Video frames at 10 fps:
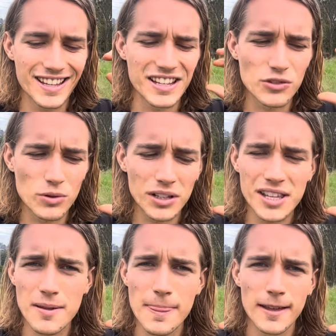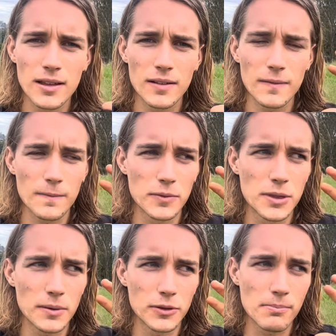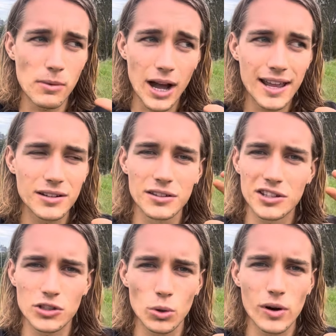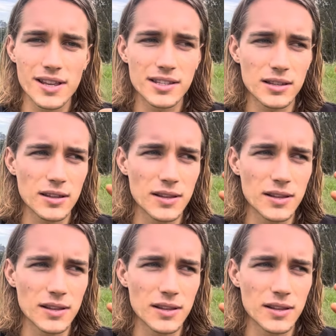it's really the the mind and the stories.